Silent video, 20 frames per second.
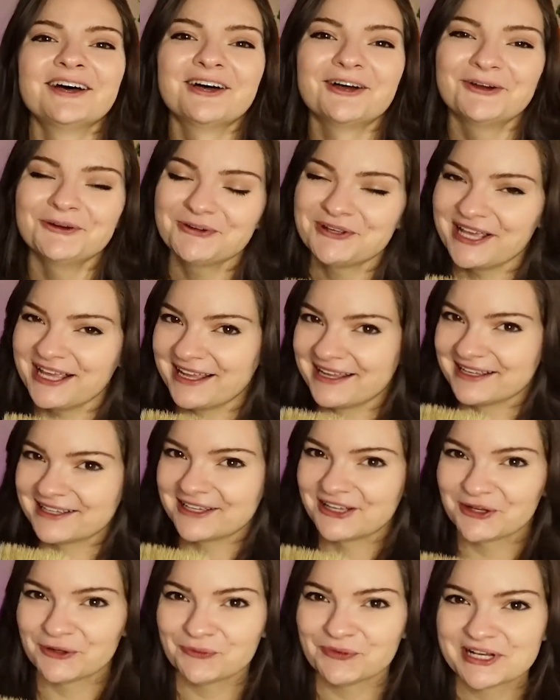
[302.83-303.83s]
Okay,
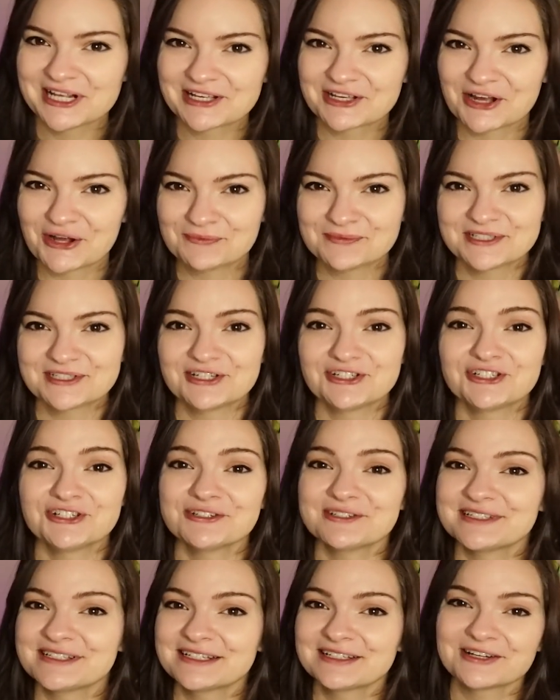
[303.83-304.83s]
when it comes to
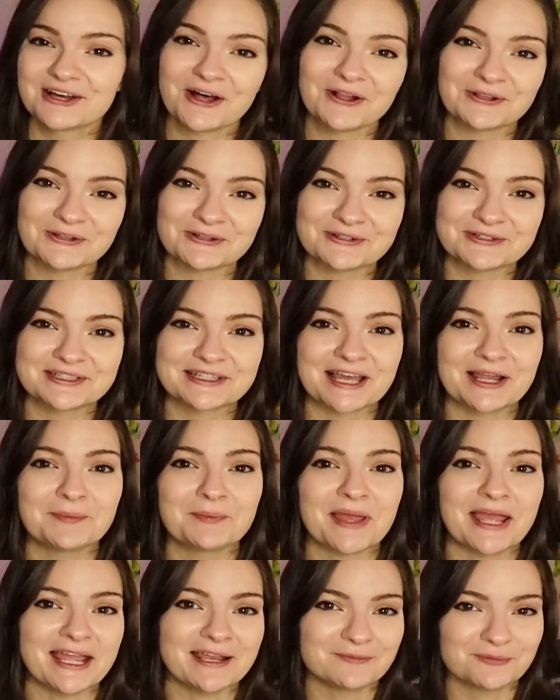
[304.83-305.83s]
choosing colors and
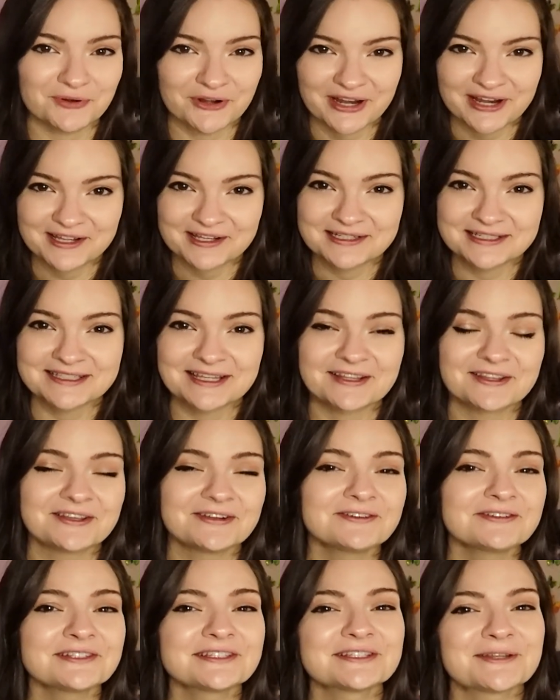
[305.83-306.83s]
paint brands,
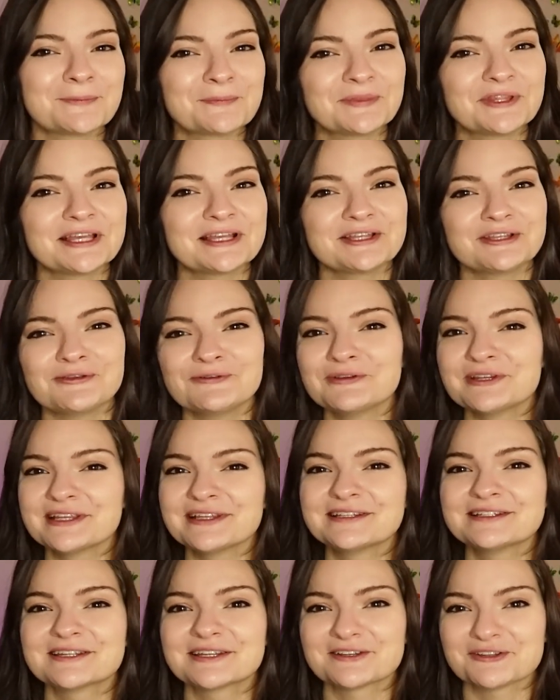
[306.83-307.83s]
there's something you need to